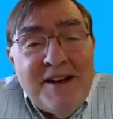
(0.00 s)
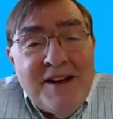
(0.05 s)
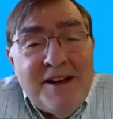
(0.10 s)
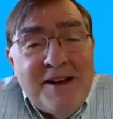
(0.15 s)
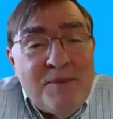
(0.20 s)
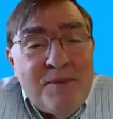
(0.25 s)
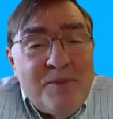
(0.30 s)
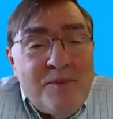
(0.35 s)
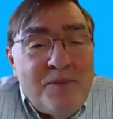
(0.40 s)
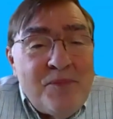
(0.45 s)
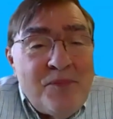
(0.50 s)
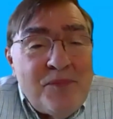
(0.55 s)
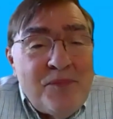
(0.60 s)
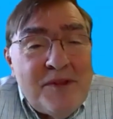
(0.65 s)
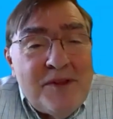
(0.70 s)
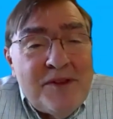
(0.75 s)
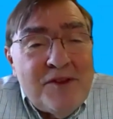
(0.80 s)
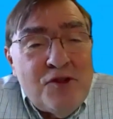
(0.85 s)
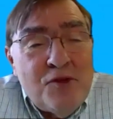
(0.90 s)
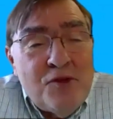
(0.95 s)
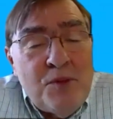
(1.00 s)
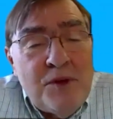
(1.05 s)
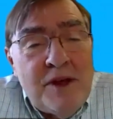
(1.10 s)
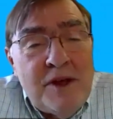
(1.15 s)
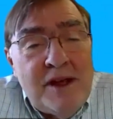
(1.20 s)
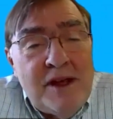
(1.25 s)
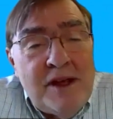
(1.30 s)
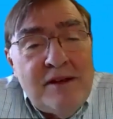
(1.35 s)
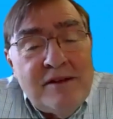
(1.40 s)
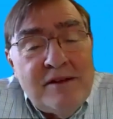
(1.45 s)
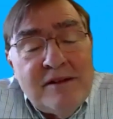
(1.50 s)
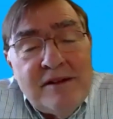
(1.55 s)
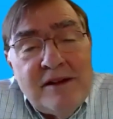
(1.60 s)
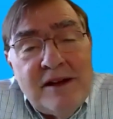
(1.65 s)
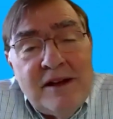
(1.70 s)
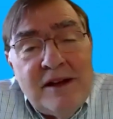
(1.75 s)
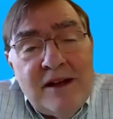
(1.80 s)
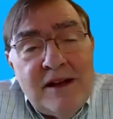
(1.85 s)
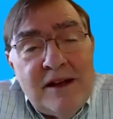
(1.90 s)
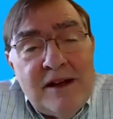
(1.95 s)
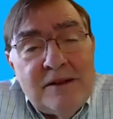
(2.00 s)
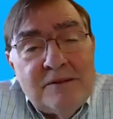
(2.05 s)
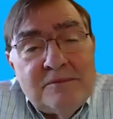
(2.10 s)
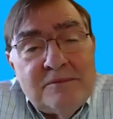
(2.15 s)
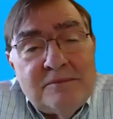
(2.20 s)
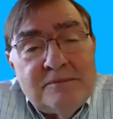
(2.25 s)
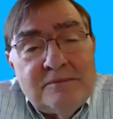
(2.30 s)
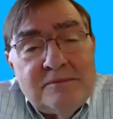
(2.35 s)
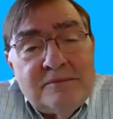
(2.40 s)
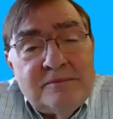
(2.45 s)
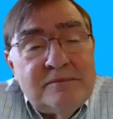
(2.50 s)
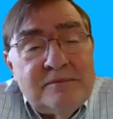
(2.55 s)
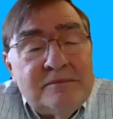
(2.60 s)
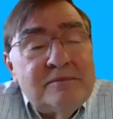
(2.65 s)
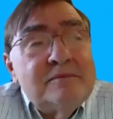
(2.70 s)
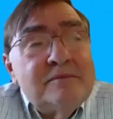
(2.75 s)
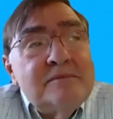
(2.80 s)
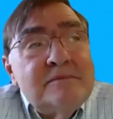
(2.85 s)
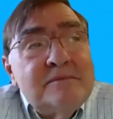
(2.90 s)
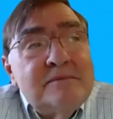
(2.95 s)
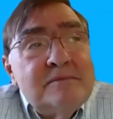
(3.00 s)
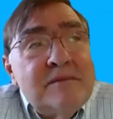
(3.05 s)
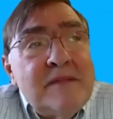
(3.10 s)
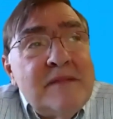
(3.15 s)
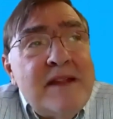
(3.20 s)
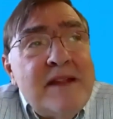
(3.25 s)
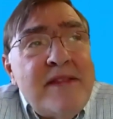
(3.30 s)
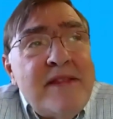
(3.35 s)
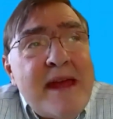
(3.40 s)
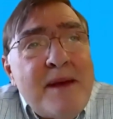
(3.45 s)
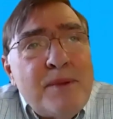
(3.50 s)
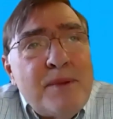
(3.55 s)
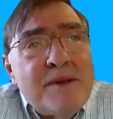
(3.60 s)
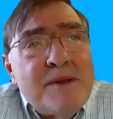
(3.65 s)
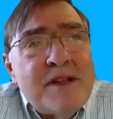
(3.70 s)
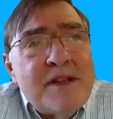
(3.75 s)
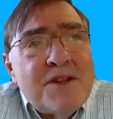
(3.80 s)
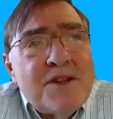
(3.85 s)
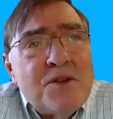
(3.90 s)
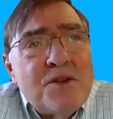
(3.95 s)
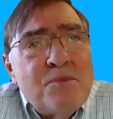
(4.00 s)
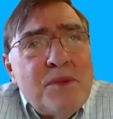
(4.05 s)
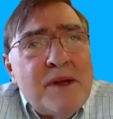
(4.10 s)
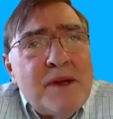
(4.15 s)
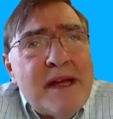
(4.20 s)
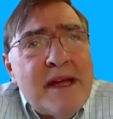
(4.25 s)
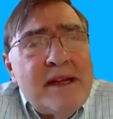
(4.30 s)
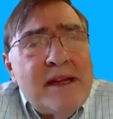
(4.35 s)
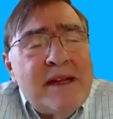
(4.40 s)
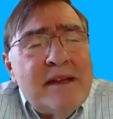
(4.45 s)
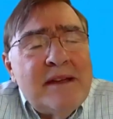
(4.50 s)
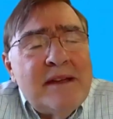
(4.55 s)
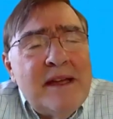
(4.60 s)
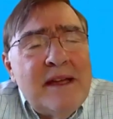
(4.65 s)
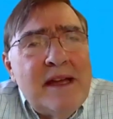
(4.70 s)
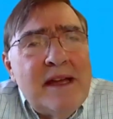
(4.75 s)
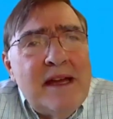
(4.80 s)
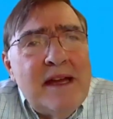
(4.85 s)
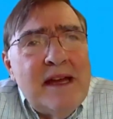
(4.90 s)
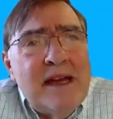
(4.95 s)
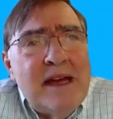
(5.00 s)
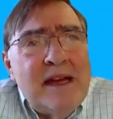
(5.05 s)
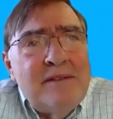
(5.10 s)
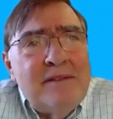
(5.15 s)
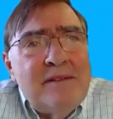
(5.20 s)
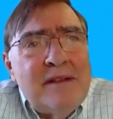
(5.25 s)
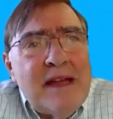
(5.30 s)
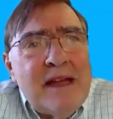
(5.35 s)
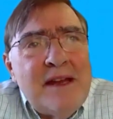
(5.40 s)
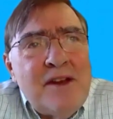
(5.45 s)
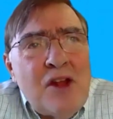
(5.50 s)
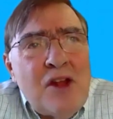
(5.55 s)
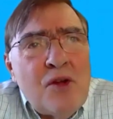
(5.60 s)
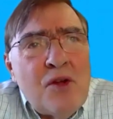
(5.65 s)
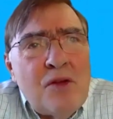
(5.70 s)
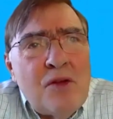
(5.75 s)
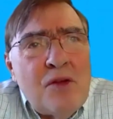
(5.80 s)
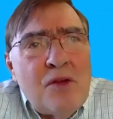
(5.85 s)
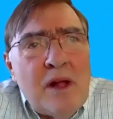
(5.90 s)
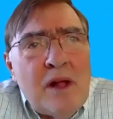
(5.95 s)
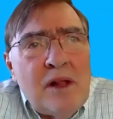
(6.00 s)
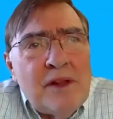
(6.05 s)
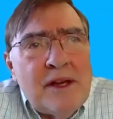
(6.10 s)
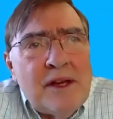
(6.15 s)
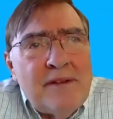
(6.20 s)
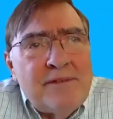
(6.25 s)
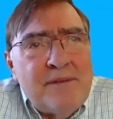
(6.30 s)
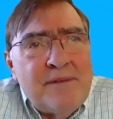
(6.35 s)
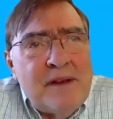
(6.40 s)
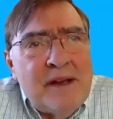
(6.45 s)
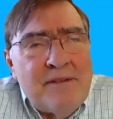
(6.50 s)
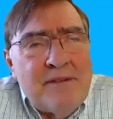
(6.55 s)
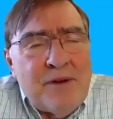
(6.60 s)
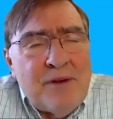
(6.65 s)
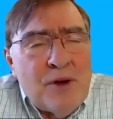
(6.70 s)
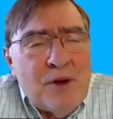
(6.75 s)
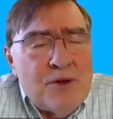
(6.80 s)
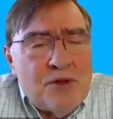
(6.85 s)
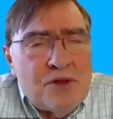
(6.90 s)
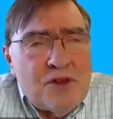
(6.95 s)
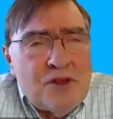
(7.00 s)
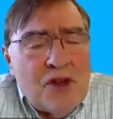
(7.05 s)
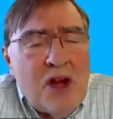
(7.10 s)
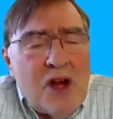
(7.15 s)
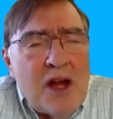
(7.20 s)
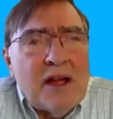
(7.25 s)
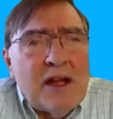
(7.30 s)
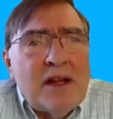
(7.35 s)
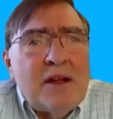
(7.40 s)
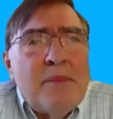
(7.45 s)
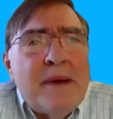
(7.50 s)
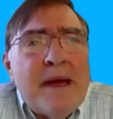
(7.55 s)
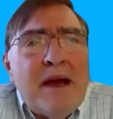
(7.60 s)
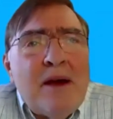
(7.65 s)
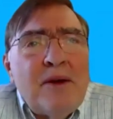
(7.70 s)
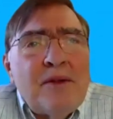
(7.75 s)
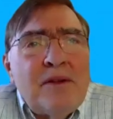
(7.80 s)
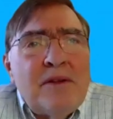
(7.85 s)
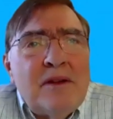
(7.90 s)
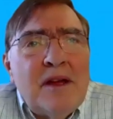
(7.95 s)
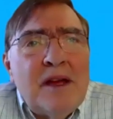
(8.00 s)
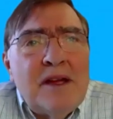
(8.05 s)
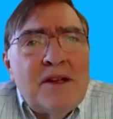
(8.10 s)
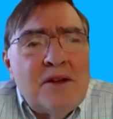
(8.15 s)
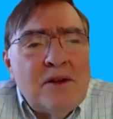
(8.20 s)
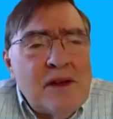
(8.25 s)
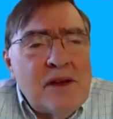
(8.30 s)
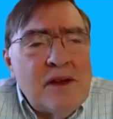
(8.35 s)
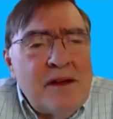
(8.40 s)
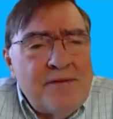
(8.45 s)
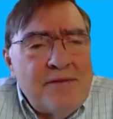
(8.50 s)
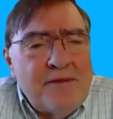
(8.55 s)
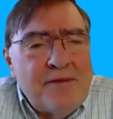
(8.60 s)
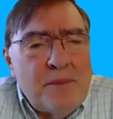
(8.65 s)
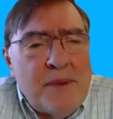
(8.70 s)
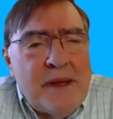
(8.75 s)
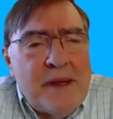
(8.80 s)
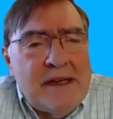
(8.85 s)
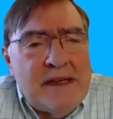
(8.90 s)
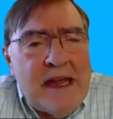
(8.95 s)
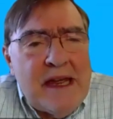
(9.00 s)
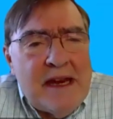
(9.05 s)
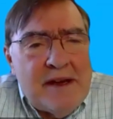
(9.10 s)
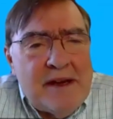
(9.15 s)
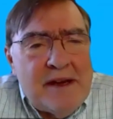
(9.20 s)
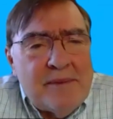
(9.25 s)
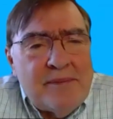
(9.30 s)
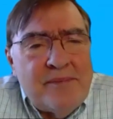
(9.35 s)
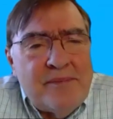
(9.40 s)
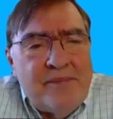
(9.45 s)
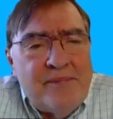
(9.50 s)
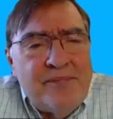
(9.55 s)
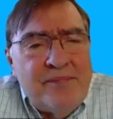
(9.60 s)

um, to be uh, in that position, but I, I know you well enough, and I've heard you talk about uh, your love for big data.